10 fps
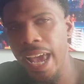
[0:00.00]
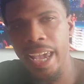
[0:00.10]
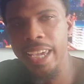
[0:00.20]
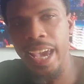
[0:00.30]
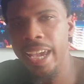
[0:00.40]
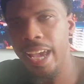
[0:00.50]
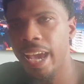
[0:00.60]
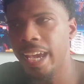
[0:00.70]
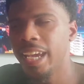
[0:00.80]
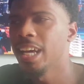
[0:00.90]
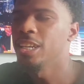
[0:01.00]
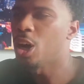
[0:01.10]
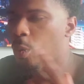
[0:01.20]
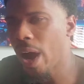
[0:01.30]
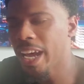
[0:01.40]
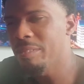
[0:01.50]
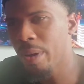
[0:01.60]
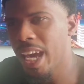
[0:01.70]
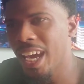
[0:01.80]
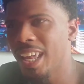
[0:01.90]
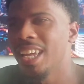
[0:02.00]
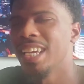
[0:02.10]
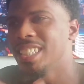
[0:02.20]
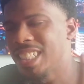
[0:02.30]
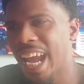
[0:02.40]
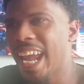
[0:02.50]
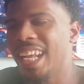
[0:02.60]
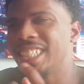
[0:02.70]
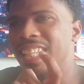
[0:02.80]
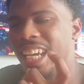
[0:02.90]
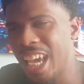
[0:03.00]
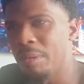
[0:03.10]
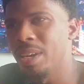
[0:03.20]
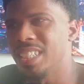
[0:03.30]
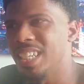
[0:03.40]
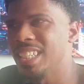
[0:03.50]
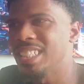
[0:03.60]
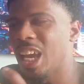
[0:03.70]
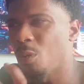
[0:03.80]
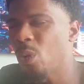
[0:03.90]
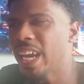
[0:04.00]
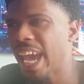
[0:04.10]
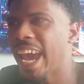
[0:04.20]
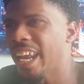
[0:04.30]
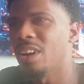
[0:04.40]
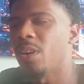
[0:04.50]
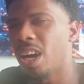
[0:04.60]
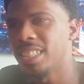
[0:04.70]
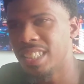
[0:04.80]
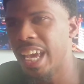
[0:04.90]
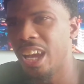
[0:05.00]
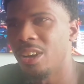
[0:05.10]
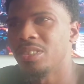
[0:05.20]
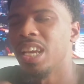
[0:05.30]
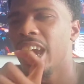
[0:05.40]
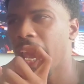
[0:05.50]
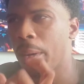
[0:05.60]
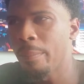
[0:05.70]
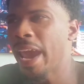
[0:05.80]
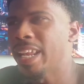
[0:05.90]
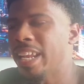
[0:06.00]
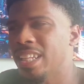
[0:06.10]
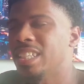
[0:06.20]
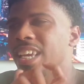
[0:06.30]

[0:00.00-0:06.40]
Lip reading: AKA, the white man changed the images that we had of ourselves and made it